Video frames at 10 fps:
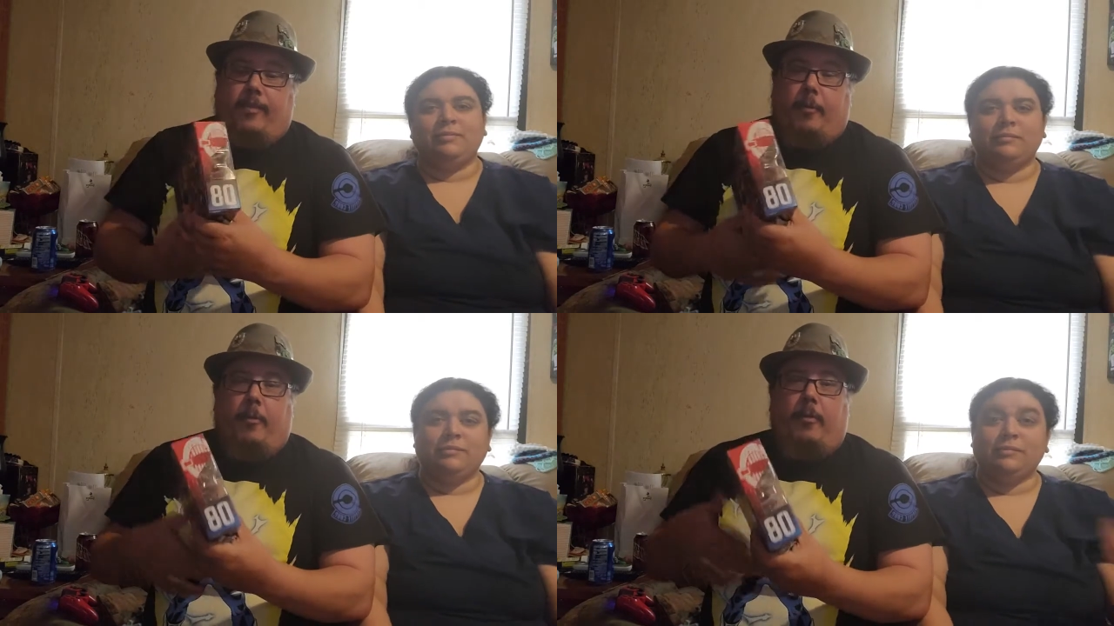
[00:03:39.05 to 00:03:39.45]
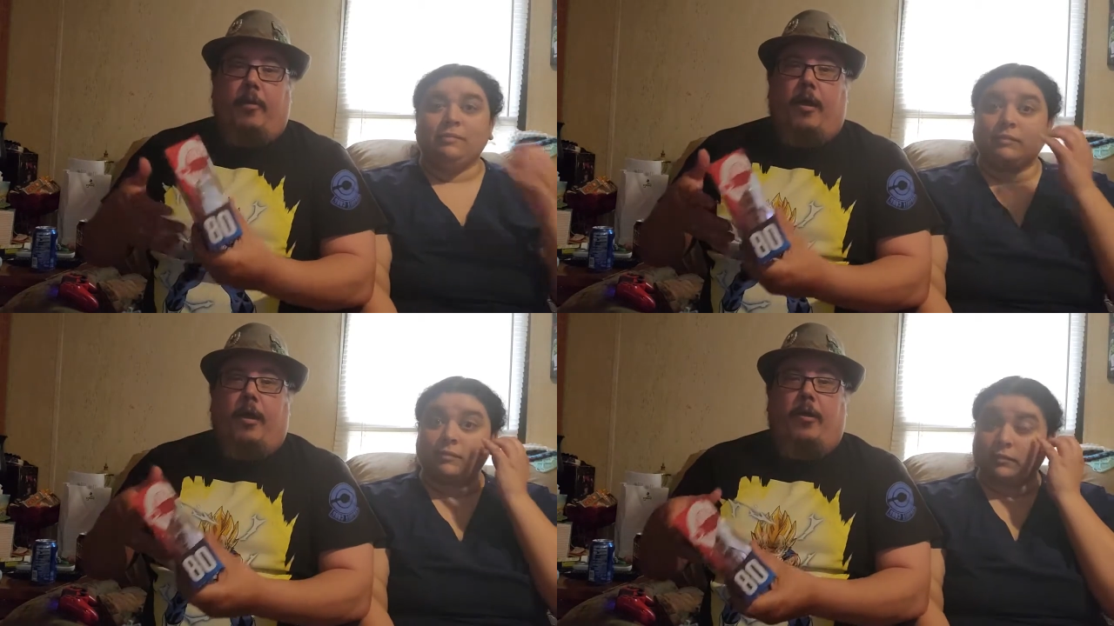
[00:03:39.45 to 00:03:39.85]
Speaker 1: that we're
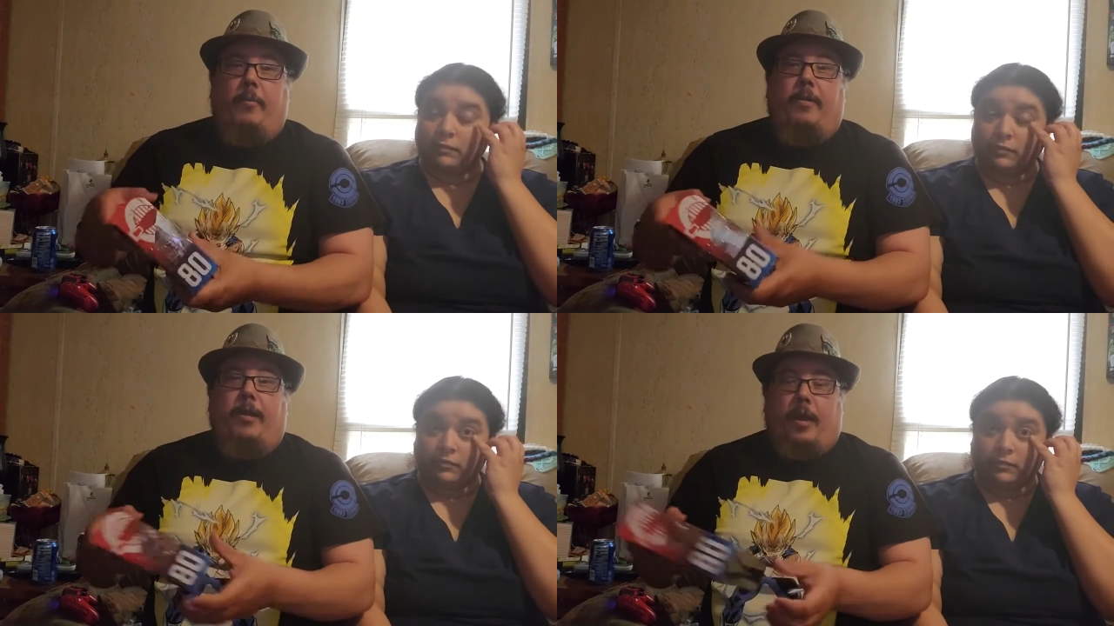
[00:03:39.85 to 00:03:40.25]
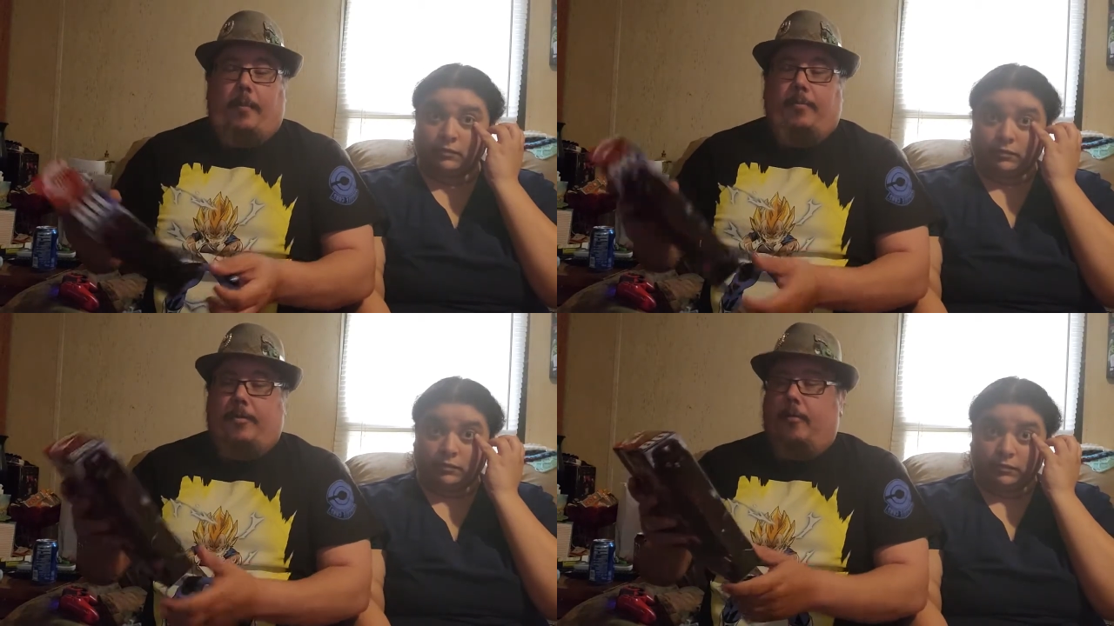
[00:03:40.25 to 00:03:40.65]
going to pick
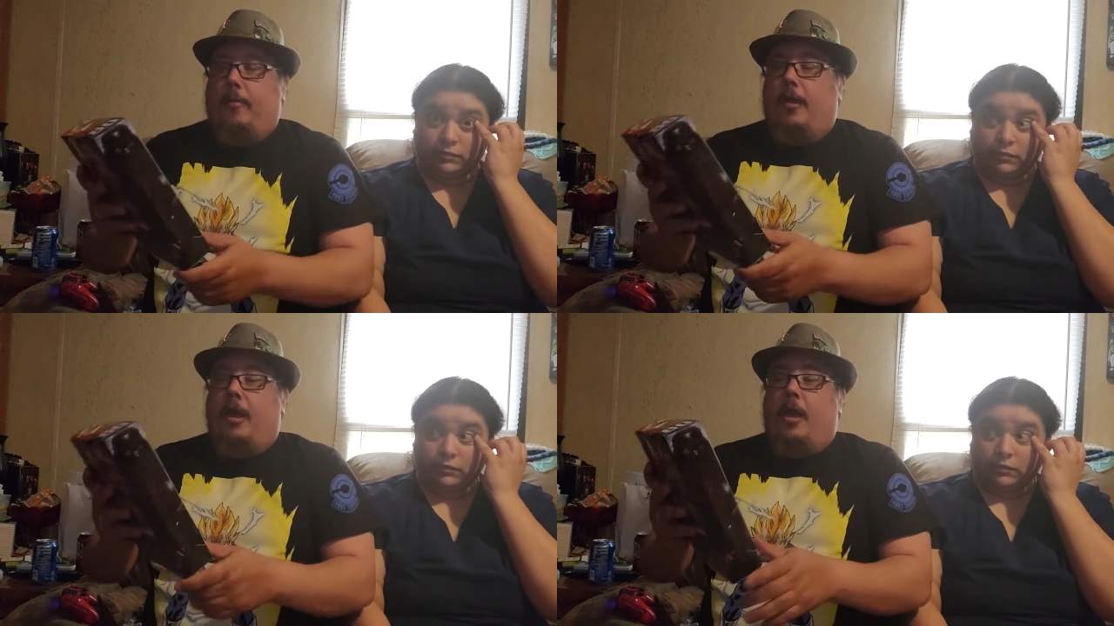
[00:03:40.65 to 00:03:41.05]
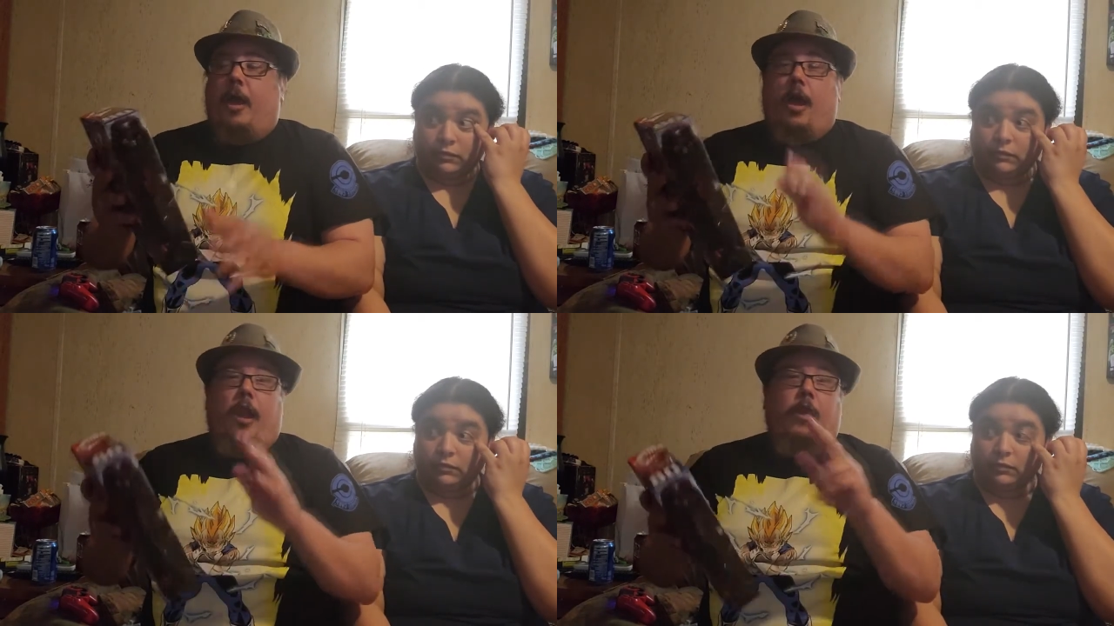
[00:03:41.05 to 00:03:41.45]
up. So
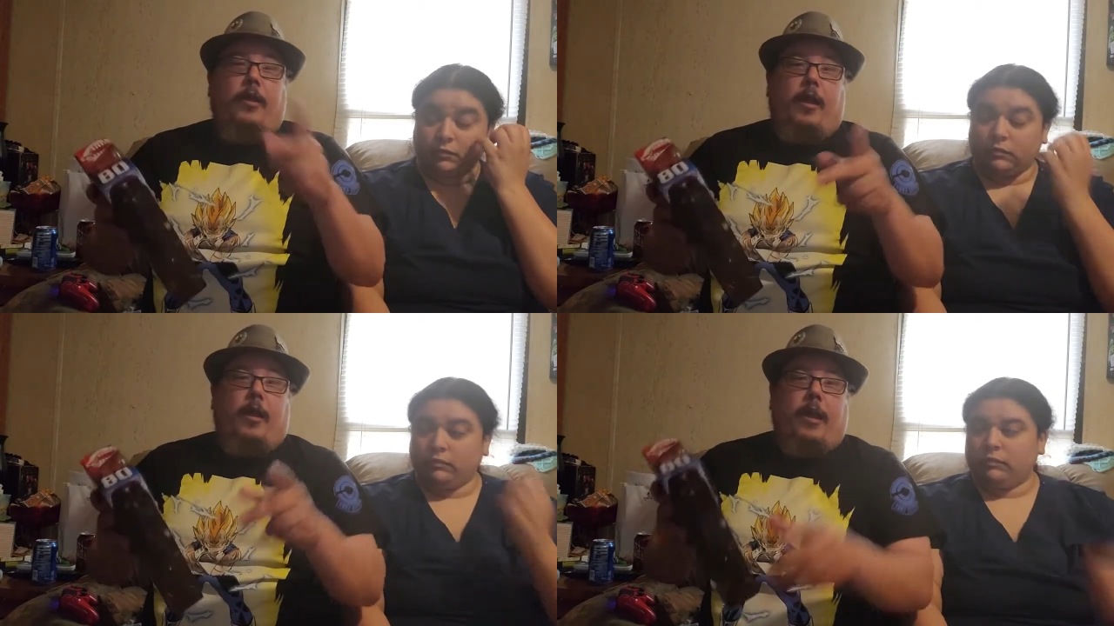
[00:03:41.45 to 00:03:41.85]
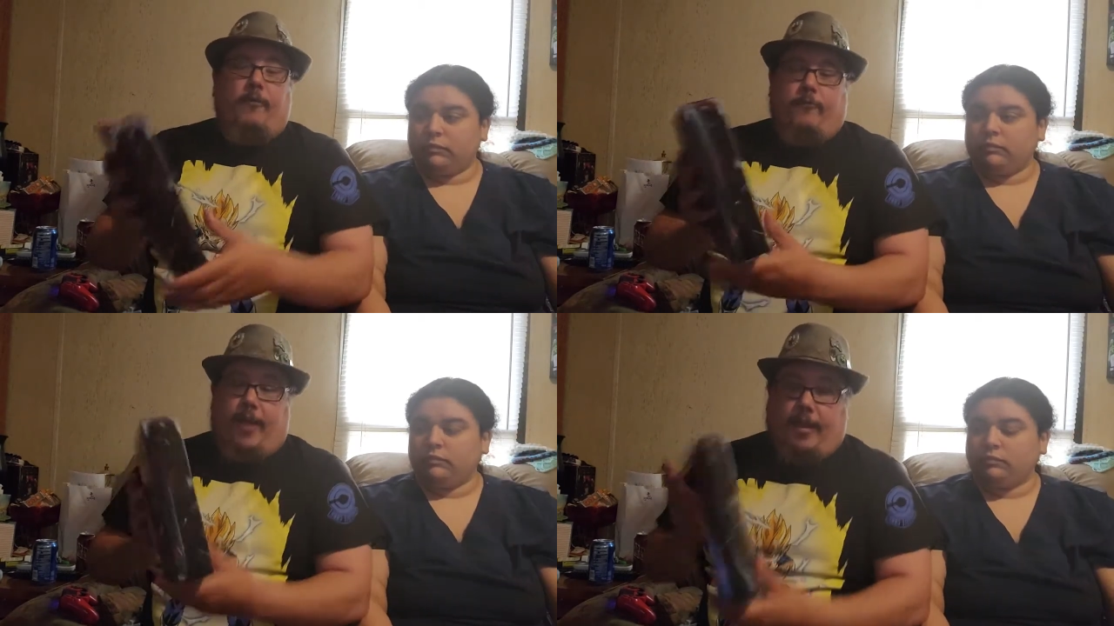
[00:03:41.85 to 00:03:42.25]
look
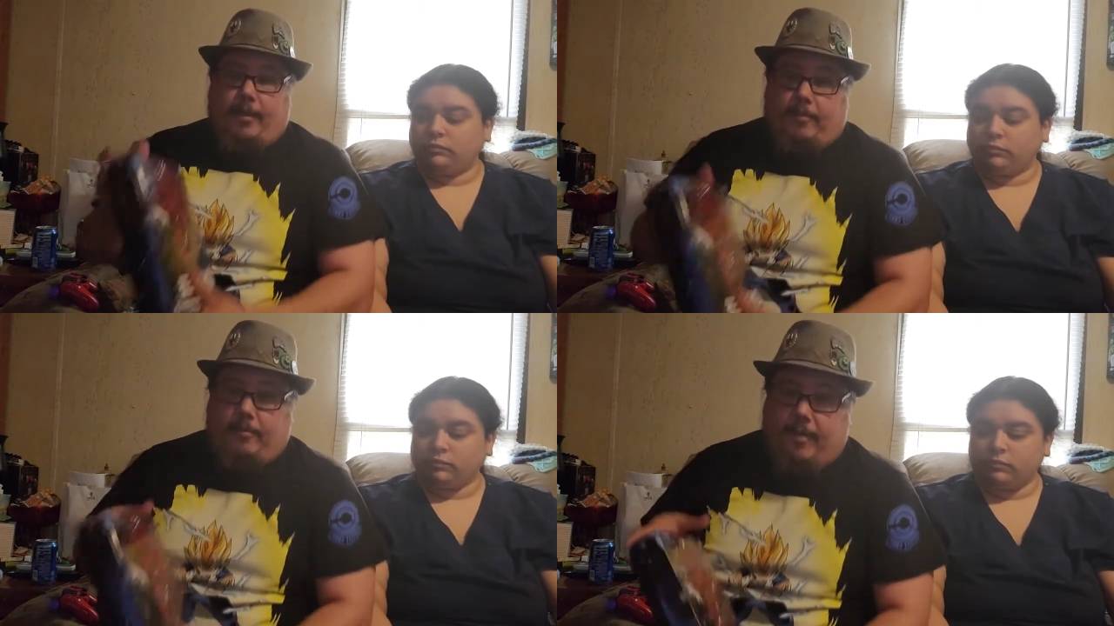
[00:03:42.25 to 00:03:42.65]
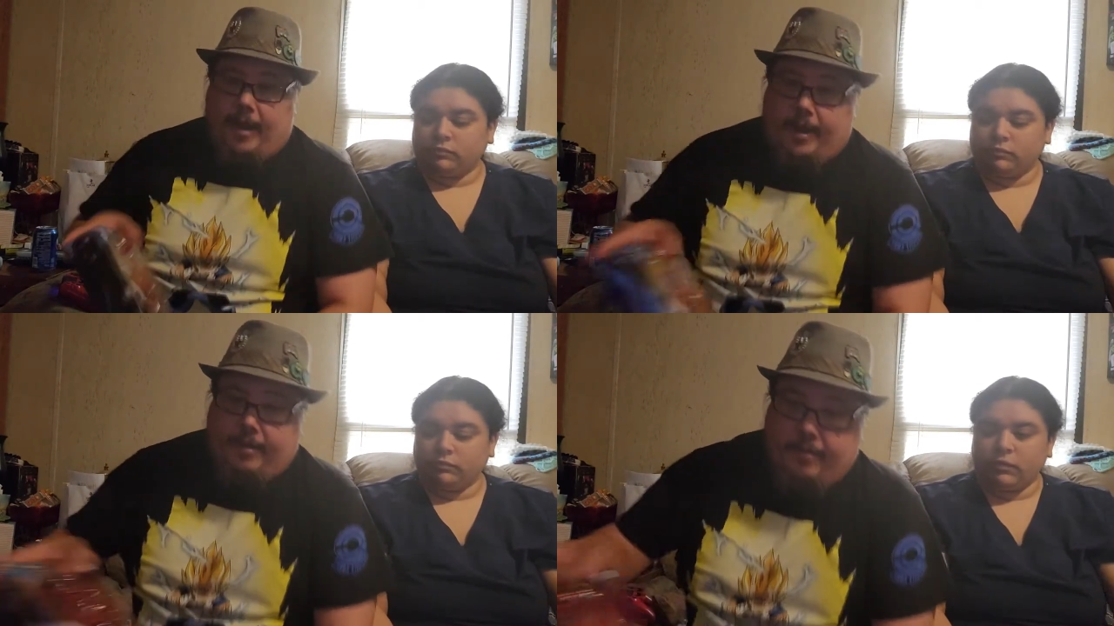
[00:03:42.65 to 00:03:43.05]
out for
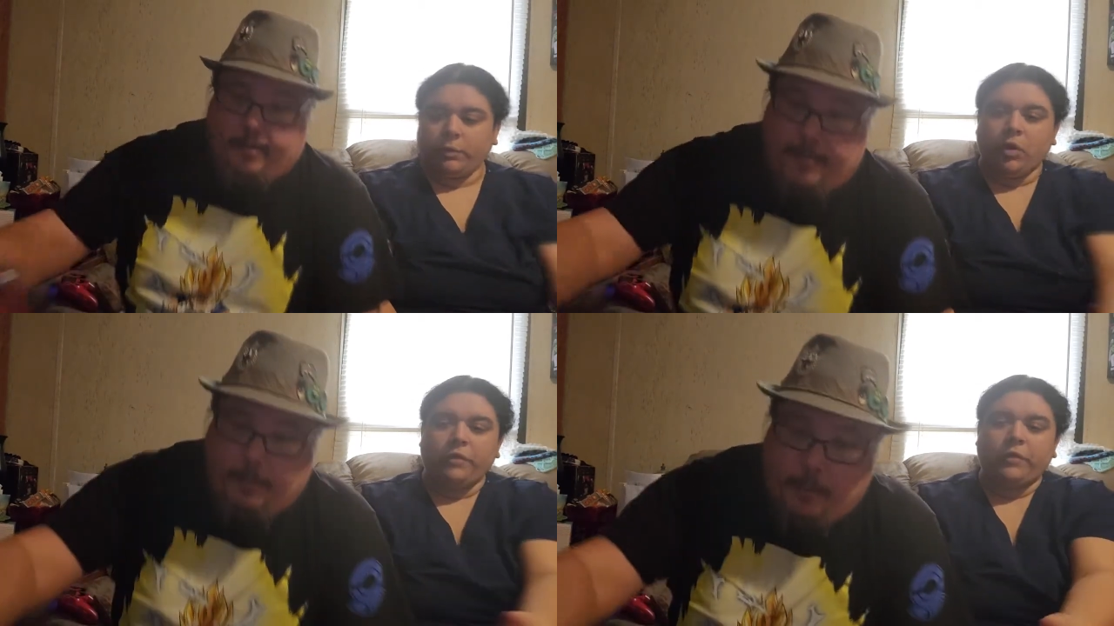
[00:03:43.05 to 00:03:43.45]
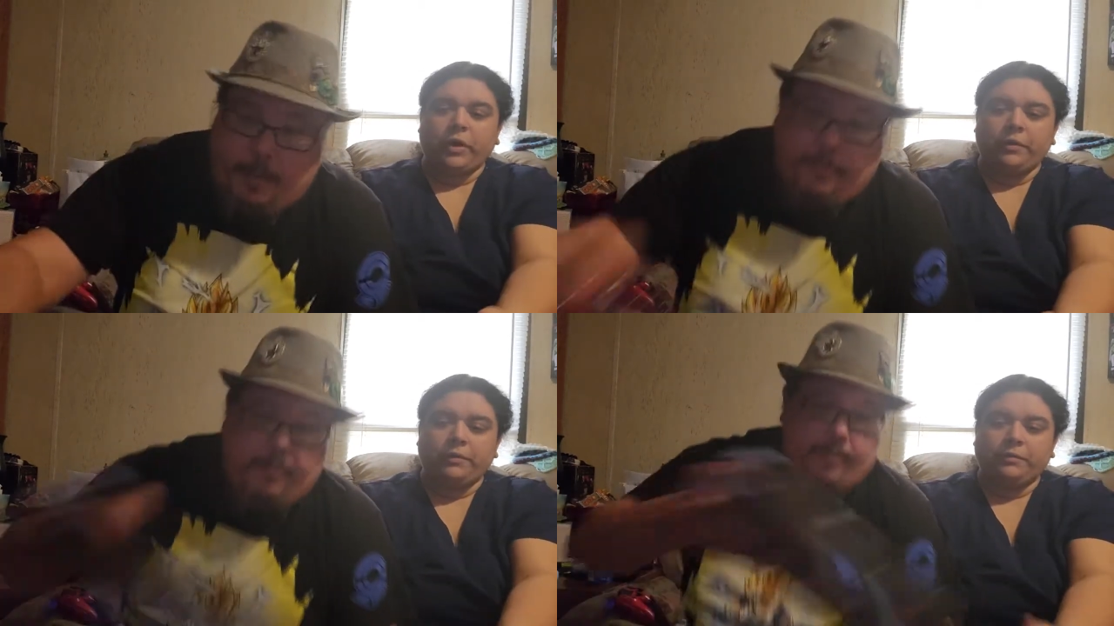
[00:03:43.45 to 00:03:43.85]
that
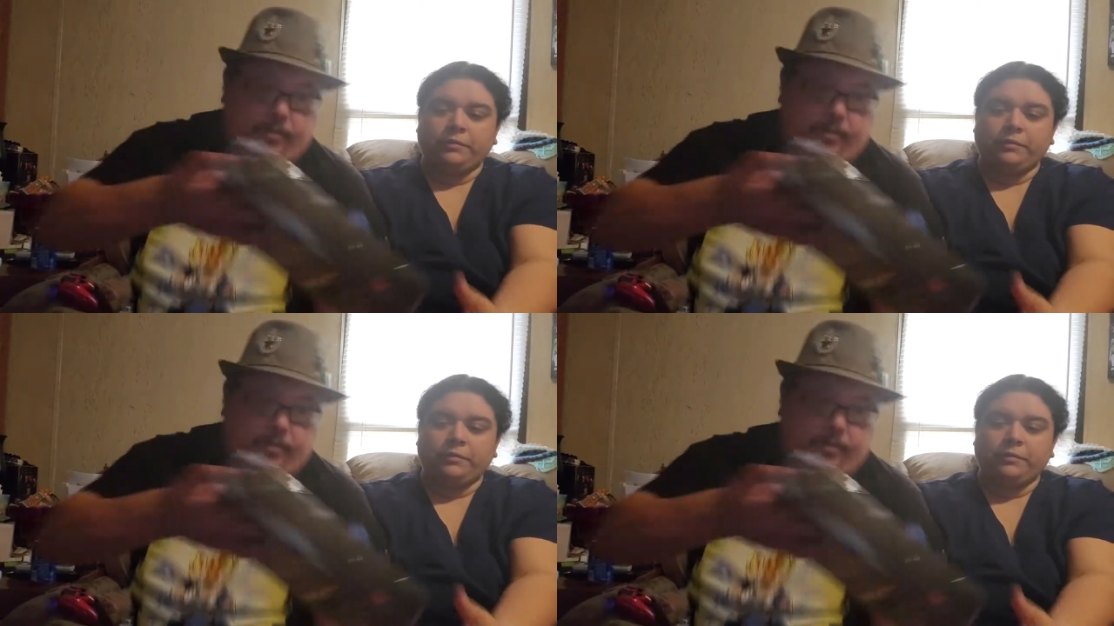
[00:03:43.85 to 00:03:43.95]
giveaway pretty